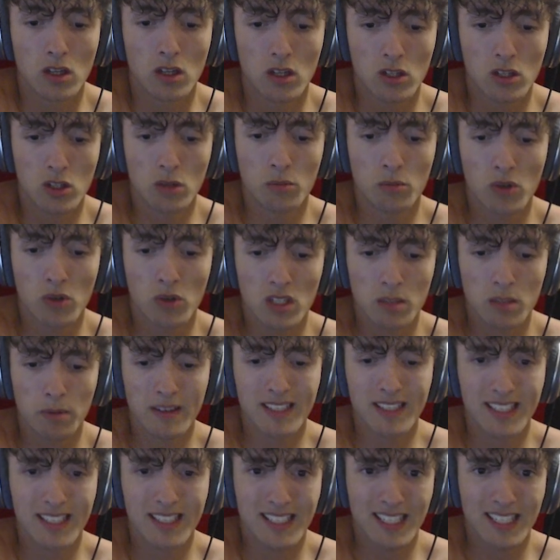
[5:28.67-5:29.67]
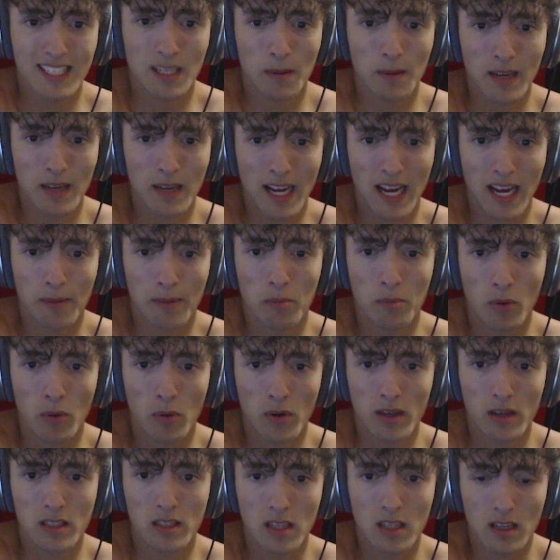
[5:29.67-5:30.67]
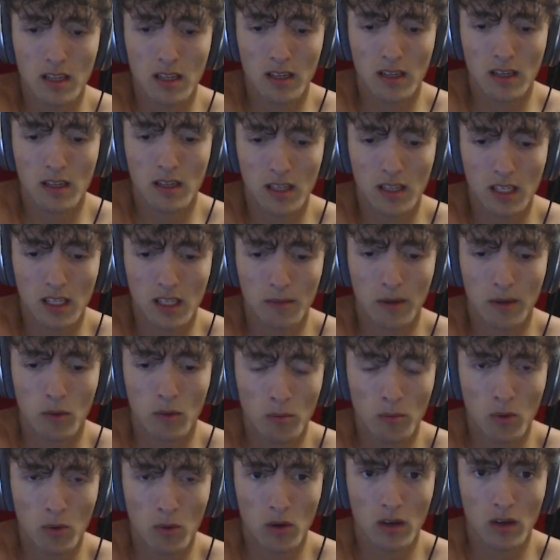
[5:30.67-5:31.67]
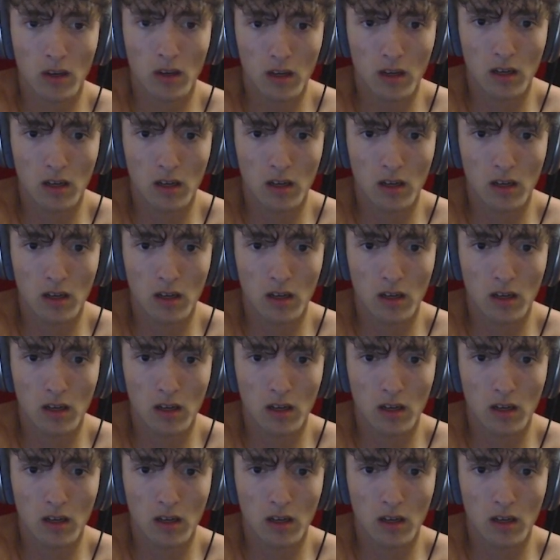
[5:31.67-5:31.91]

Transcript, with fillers: Two more spins to see something happen, boys. Come on, one more.